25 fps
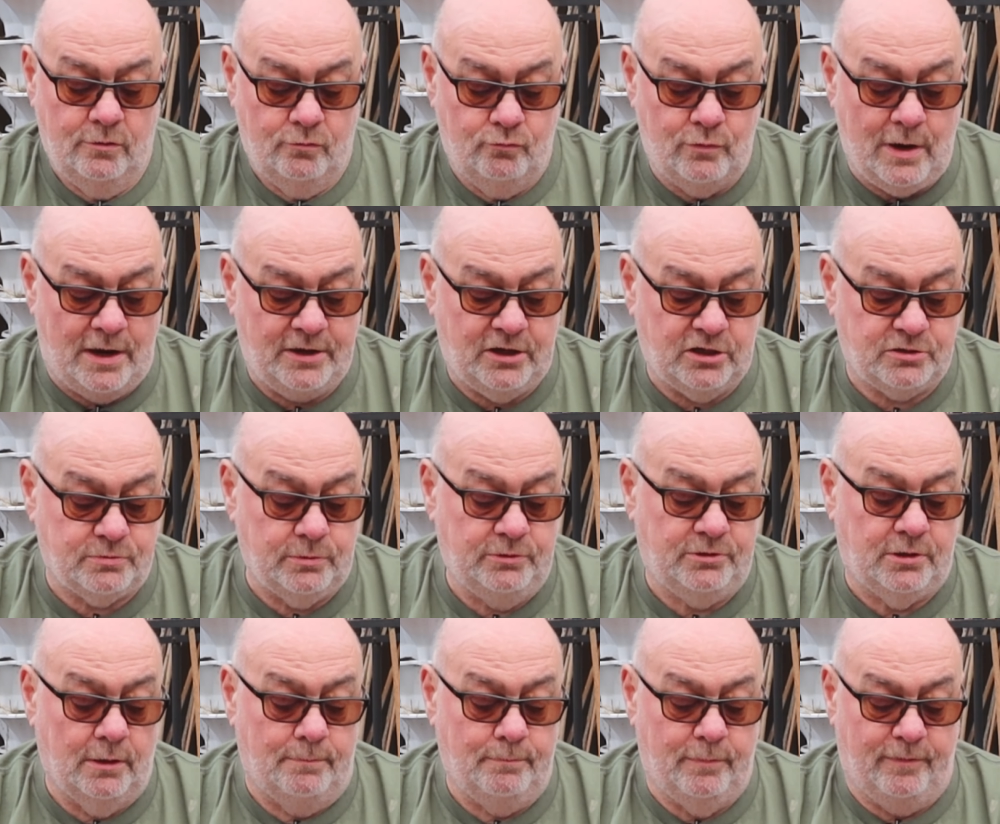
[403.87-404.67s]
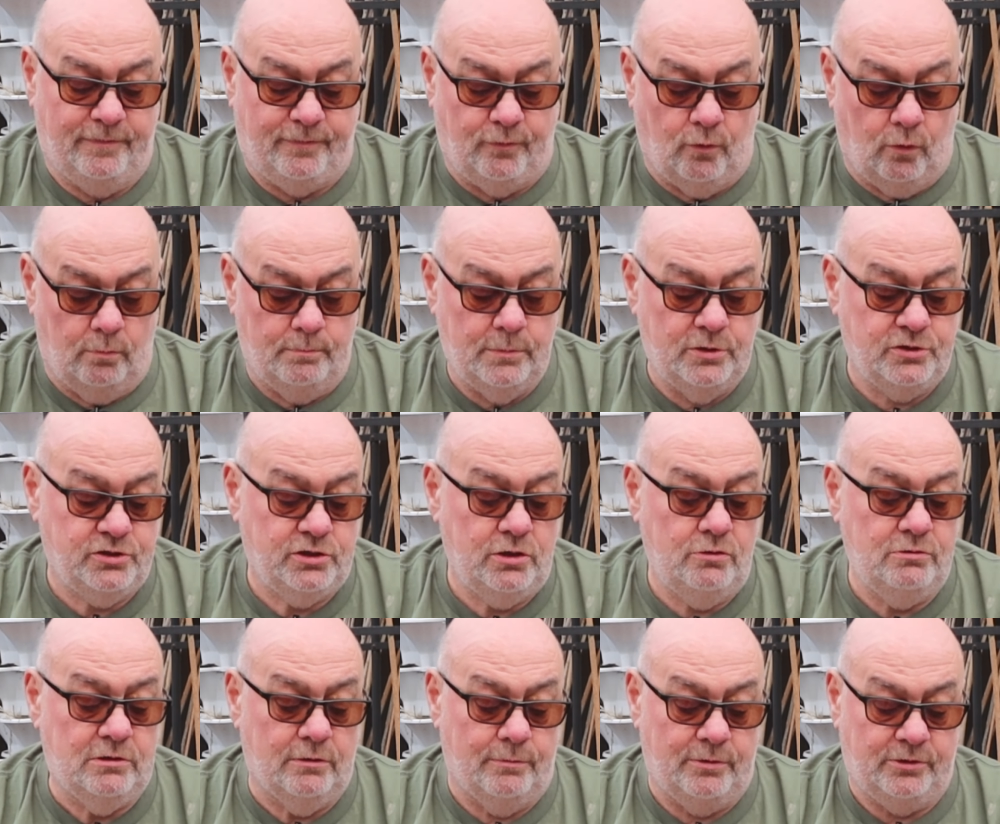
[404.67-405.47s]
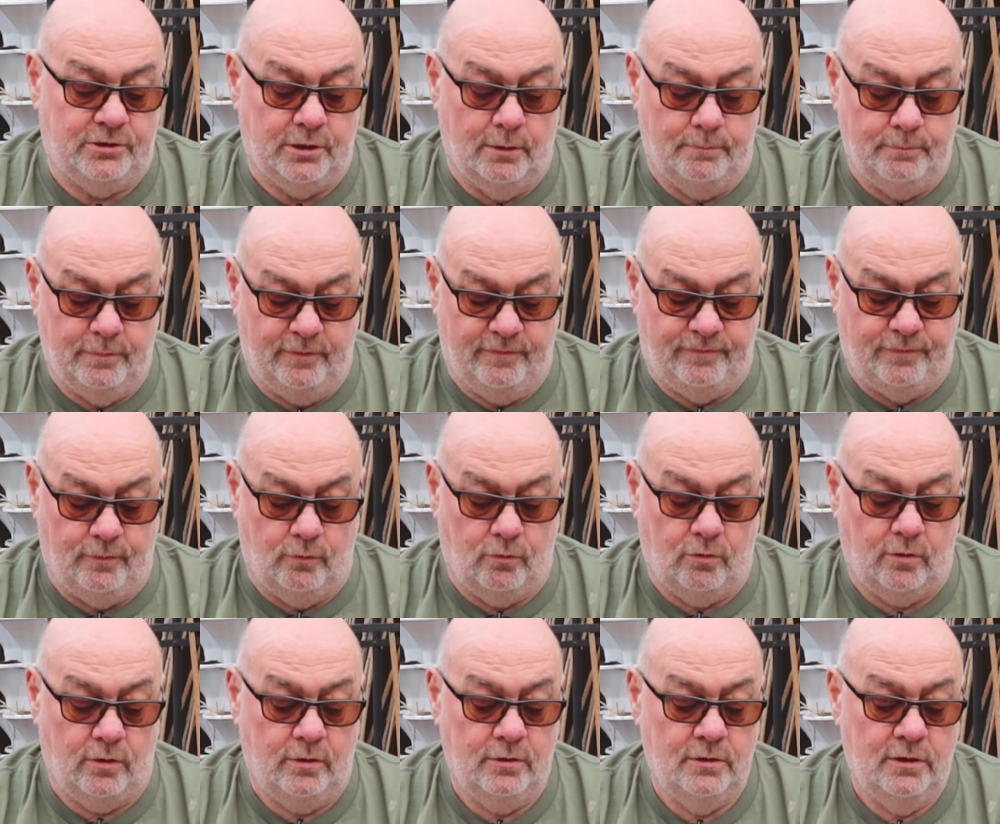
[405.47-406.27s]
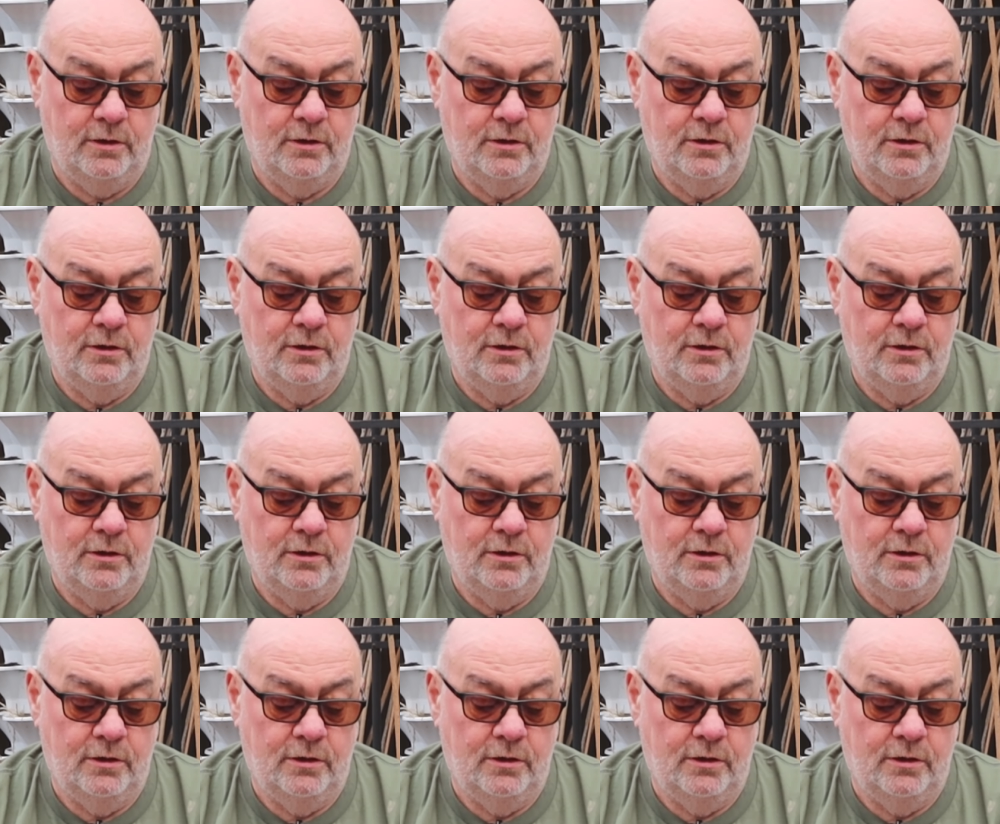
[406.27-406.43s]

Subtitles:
Radish we've done before. Mizuna we've done before.